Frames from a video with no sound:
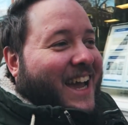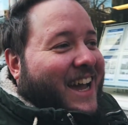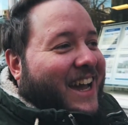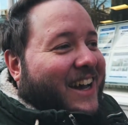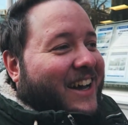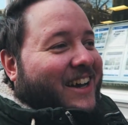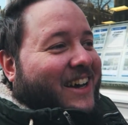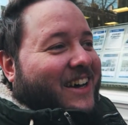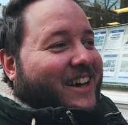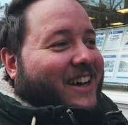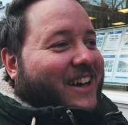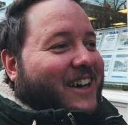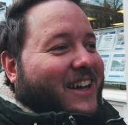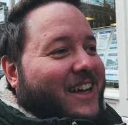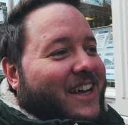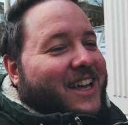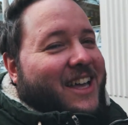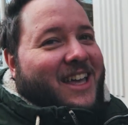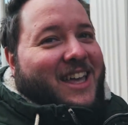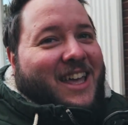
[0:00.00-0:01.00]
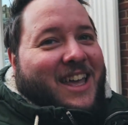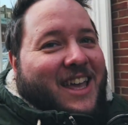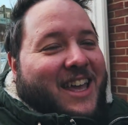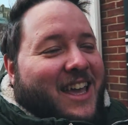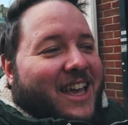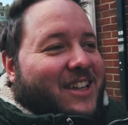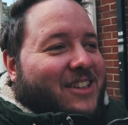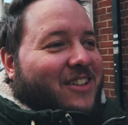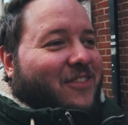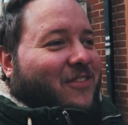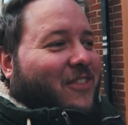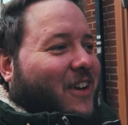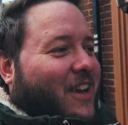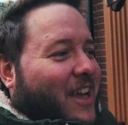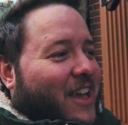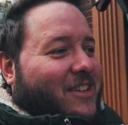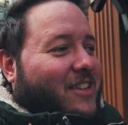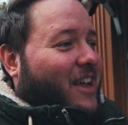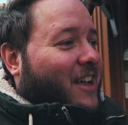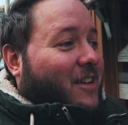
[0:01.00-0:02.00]
Oh, it's a
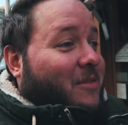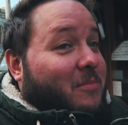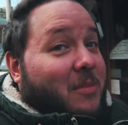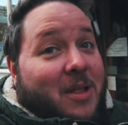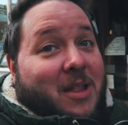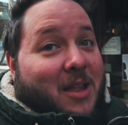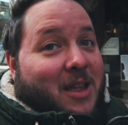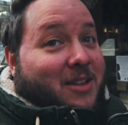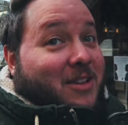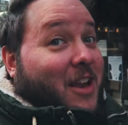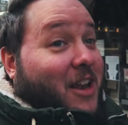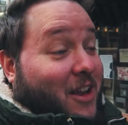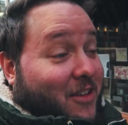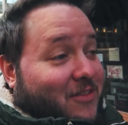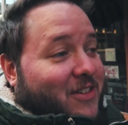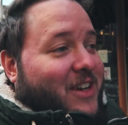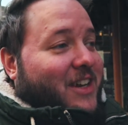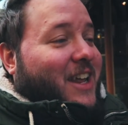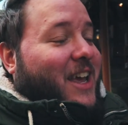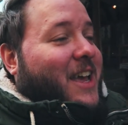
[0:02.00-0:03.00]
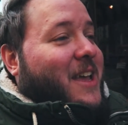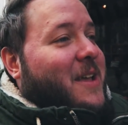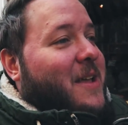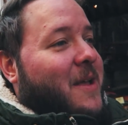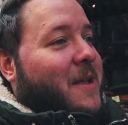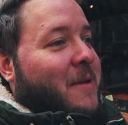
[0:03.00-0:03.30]
lovely day,